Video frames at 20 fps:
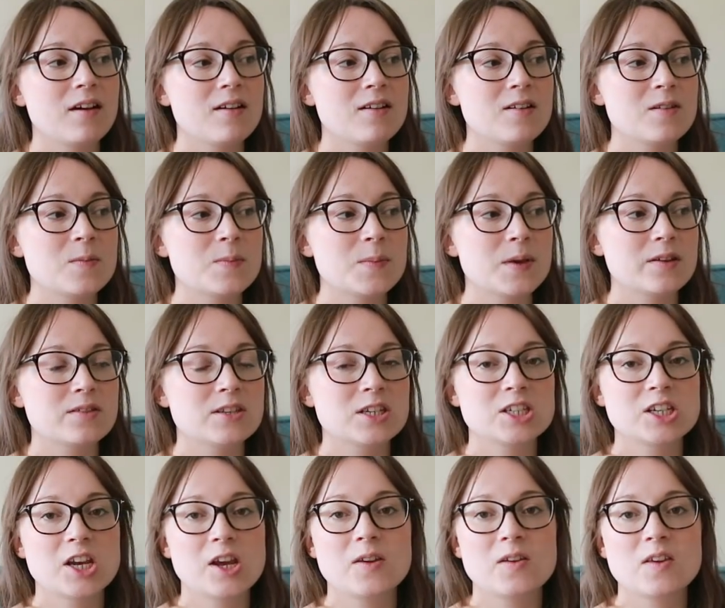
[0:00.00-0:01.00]
I'll be able to
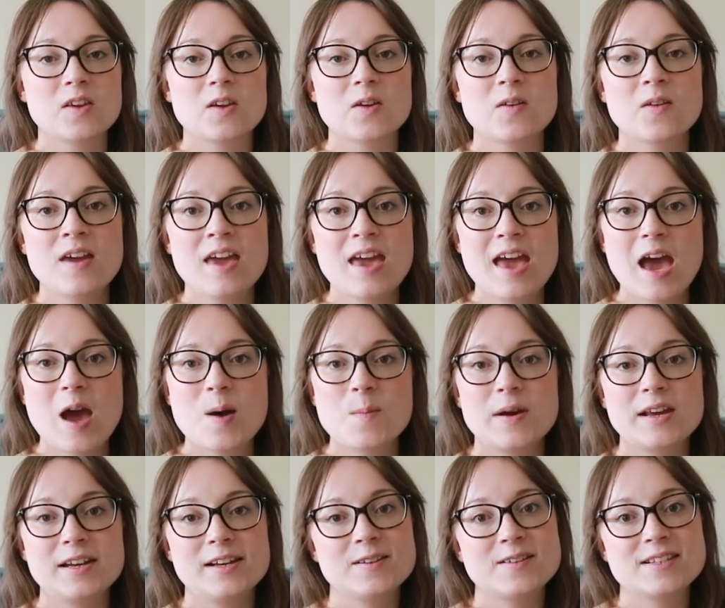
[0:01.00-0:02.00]
show you how
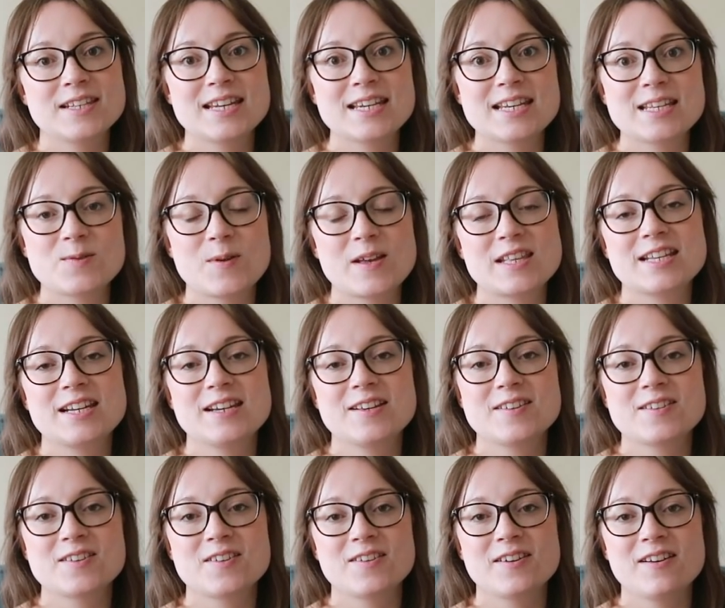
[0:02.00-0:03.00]
my Lucinda sweater
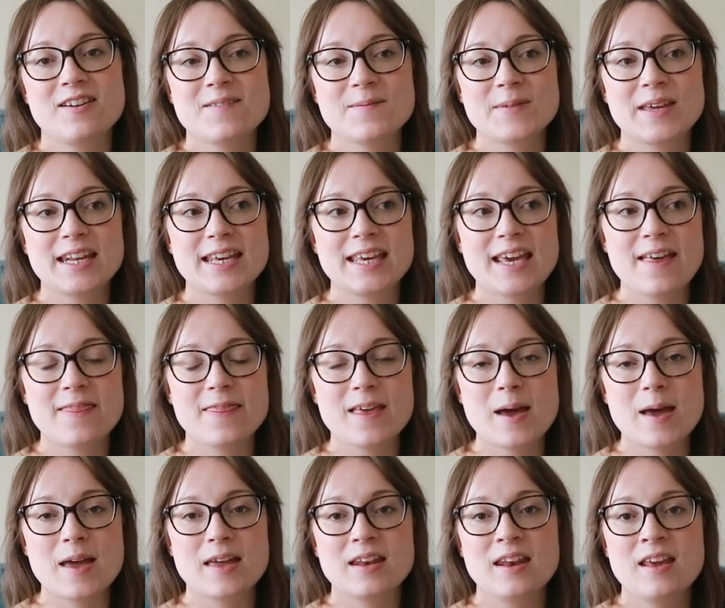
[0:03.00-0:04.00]
looks on. I'm going to get
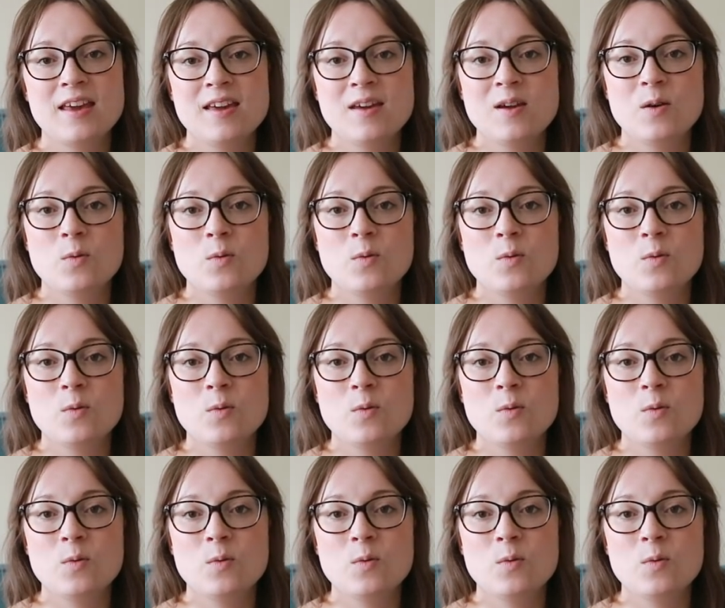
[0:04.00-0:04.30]
that